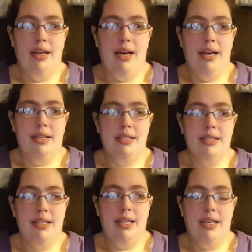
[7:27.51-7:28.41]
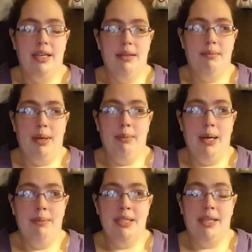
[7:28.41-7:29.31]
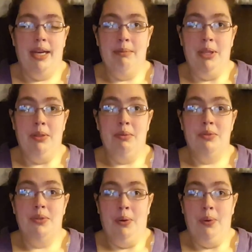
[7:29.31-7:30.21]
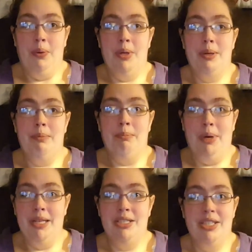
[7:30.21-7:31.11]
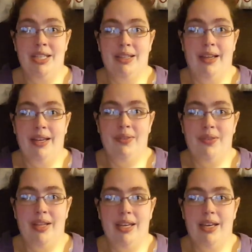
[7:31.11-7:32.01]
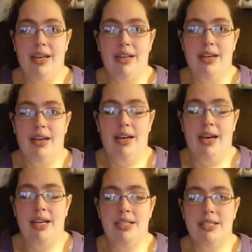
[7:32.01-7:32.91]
Honestly, my mom has gotten me through so much in life. Like, I